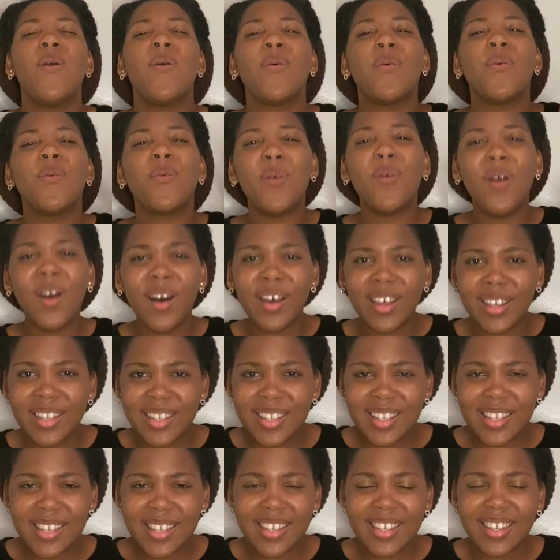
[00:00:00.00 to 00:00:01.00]

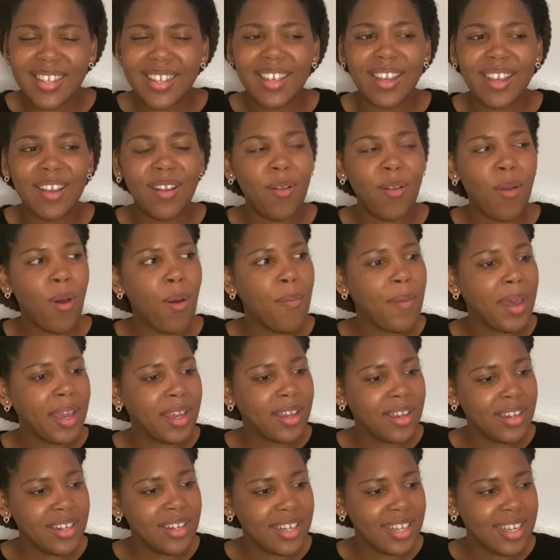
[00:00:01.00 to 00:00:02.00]
Wants. Oh my
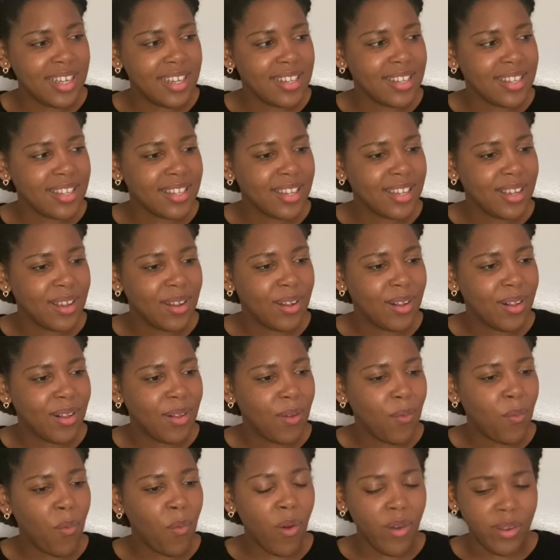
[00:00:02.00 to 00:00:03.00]
goodness.
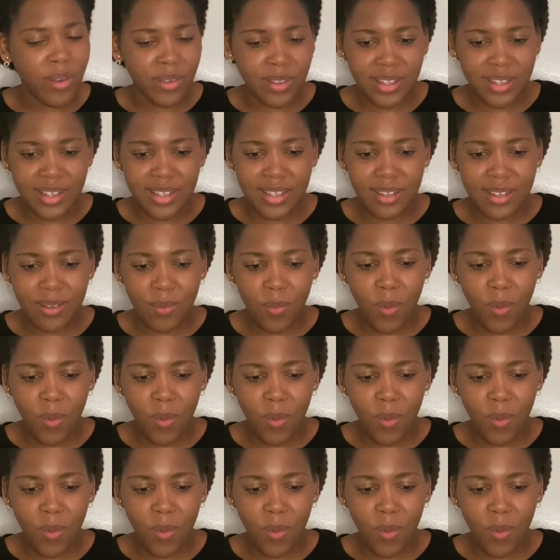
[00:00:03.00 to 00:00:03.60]
Wants.